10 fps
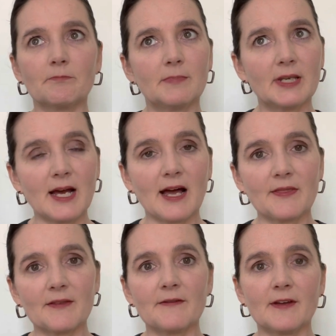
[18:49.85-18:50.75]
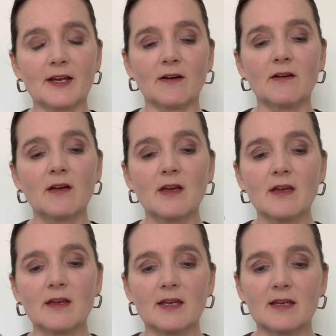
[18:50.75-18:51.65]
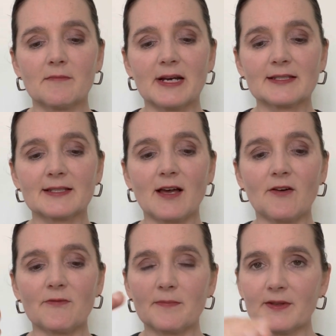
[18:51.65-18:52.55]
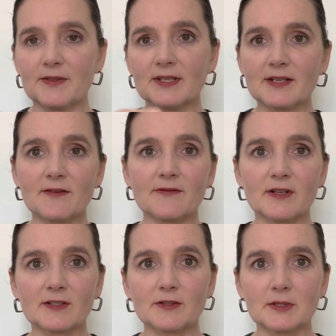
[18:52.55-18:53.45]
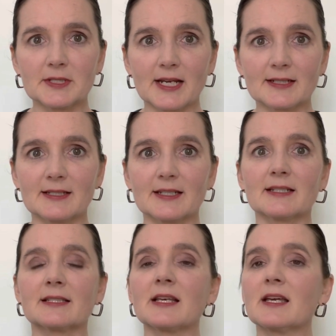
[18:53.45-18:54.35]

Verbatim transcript: beyond the veil in myself, but these are fun, cool techniques